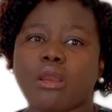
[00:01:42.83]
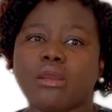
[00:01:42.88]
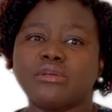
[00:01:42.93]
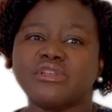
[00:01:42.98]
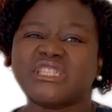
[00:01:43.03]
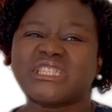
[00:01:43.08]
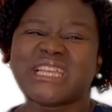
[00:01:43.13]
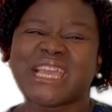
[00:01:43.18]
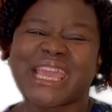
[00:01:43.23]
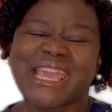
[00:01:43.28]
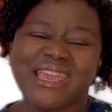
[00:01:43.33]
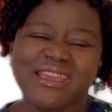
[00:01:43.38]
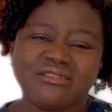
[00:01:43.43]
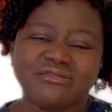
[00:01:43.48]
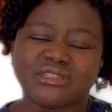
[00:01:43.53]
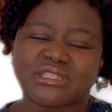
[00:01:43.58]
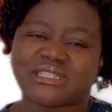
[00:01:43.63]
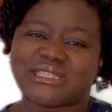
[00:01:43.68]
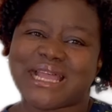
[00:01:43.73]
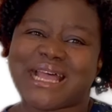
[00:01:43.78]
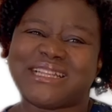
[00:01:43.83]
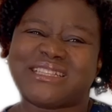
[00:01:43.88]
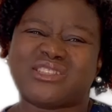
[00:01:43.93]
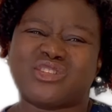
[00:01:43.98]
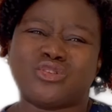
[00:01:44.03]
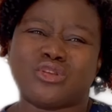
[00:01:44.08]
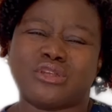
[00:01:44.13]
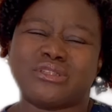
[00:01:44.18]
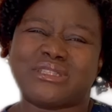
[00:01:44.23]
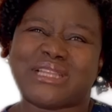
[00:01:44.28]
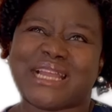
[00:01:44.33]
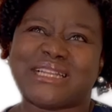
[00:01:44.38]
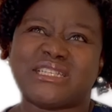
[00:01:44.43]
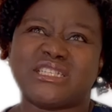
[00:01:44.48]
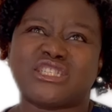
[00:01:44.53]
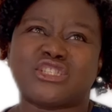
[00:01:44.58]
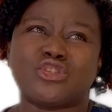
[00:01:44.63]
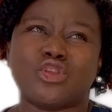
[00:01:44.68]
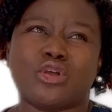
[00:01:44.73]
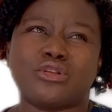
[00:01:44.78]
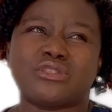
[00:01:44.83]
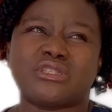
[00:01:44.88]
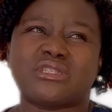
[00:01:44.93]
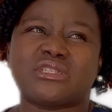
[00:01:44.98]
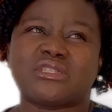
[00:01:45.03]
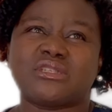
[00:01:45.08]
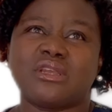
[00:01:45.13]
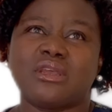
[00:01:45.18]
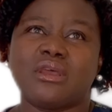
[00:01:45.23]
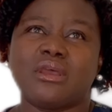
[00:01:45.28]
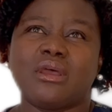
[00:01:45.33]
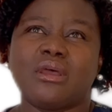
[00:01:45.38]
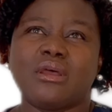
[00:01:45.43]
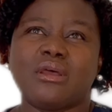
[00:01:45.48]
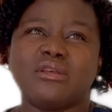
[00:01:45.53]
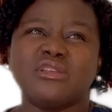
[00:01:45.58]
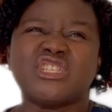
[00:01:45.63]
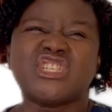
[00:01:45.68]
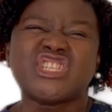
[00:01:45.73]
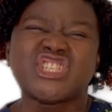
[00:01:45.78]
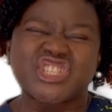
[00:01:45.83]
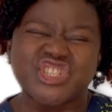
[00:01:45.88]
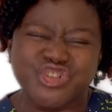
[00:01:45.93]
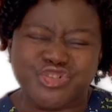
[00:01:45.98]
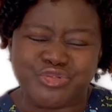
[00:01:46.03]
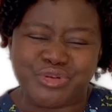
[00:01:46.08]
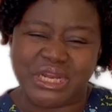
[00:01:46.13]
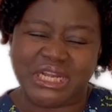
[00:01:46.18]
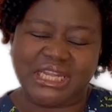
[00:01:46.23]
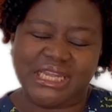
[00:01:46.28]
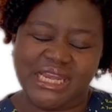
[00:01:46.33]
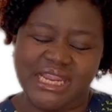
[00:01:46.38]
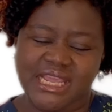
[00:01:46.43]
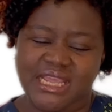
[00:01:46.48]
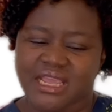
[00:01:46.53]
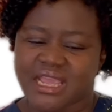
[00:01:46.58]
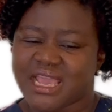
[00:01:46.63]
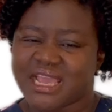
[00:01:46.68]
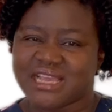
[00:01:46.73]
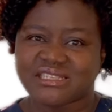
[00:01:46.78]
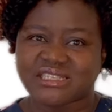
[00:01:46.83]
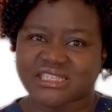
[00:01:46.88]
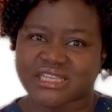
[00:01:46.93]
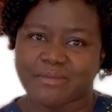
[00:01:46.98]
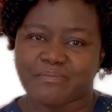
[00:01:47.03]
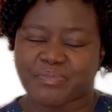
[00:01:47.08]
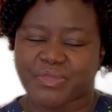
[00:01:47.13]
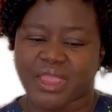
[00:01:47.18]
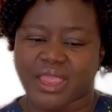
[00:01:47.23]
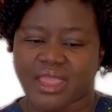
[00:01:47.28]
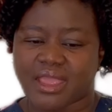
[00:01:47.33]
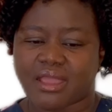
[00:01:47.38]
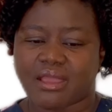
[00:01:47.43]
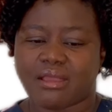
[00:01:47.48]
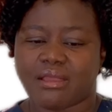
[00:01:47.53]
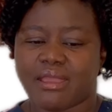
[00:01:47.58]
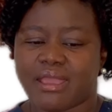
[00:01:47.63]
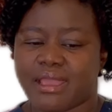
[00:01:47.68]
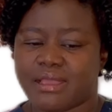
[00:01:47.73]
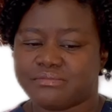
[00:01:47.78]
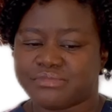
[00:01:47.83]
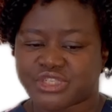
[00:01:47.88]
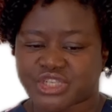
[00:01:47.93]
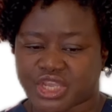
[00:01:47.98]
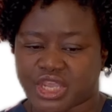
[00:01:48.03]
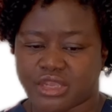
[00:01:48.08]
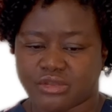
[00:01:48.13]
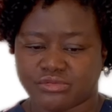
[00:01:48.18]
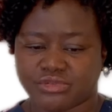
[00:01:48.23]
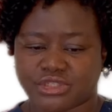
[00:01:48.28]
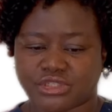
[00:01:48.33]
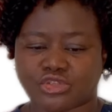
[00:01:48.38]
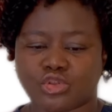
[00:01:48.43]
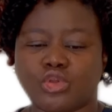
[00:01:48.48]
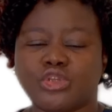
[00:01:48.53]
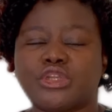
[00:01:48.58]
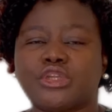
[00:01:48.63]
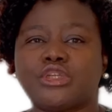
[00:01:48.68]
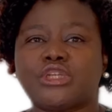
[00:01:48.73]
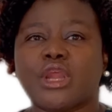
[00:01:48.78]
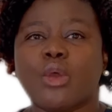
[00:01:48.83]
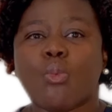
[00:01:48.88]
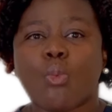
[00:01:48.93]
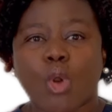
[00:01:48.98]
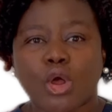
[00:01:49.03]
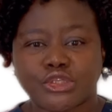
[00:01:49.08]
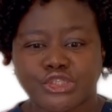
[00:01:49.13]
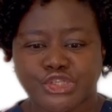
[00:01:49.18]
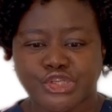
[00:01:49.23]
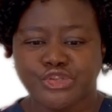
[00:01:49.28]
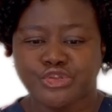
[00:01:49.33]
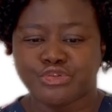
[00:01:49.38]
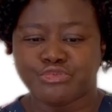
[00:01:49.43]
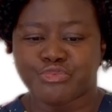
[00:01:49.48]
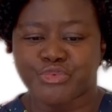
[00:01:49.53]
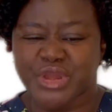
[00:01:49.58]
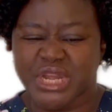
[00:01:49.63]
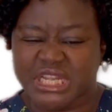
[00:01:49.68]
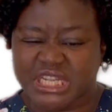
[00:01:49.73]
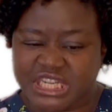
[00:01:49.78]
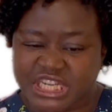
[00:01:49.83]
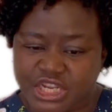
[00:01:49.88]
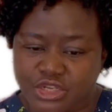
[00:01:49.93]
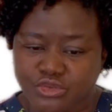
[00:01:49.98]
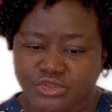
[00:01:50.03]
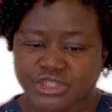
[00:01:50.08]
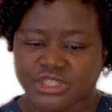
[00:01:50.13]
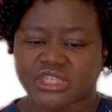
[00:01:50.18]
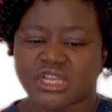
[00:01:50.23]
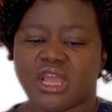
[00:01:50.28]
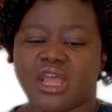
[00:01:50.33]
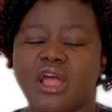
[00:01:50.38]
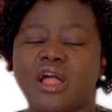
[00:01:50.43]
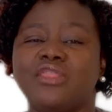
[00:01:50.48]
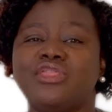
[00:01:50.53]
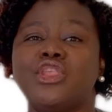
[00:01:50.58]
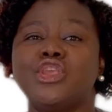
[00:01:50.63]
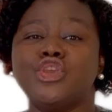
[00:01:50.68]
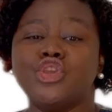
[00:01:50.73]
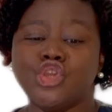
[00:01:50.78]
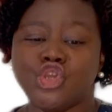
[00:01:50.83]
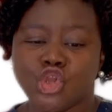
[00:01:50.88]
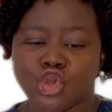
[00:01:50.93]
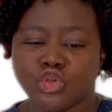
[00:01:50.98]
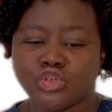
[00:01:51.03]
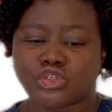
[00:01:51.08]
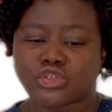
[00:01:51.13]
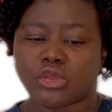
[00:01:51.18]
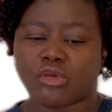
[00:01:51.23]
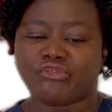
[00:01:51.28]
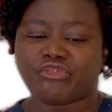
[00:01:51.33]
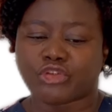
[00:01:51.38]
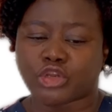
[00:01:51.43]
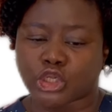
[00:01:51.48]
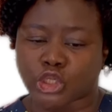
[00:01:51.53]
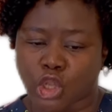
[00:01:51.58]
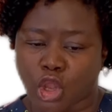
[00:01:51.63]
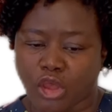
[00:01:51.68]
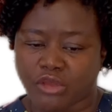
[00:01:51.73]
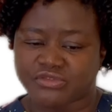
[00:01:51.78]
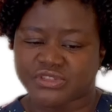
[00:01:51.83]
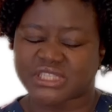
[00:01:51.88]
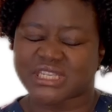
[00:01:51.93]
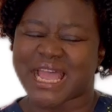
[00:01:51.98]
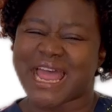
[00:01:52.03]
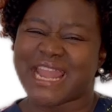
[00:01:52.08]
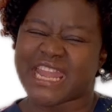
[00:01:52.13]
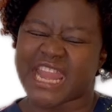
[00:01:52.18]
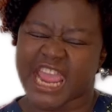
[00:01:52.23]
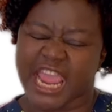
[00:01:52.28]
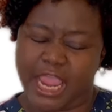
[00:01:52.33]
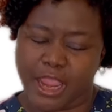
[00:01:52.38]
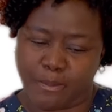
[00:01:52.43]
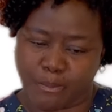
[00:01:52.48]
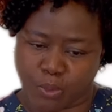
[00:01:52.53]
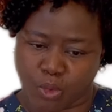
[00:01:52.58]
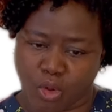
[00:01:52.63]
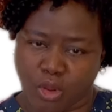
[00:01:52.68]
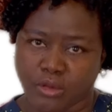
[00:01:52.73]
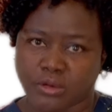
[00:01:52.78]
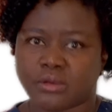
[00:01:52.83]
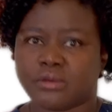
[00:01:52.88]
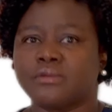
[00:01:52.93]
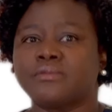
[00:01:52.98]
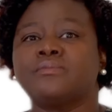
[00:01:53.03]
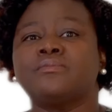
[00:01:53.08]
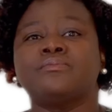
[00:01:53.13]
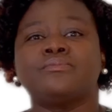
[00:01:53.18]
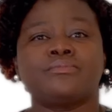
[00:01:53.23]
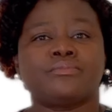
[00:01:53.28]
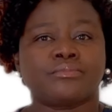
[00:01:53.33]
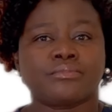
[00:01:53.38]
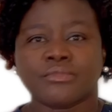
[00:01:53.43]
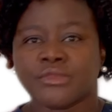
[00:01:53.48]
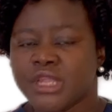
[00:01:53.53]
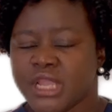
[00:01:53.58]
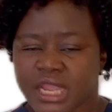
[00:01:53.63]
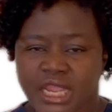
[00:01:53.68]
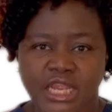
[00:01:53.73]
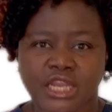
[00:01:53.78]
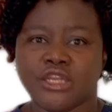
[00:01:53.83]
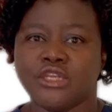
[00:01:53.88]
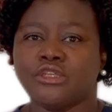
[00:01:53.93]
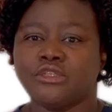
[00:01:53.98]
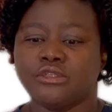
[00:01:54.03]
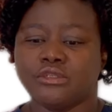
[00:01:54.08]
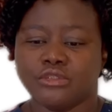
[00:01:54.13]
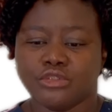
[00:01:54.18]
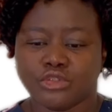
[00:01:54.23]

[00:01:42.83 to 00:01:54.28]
skills that is not strictly aseptic skills. So they want to reduce the use of gloves and apron in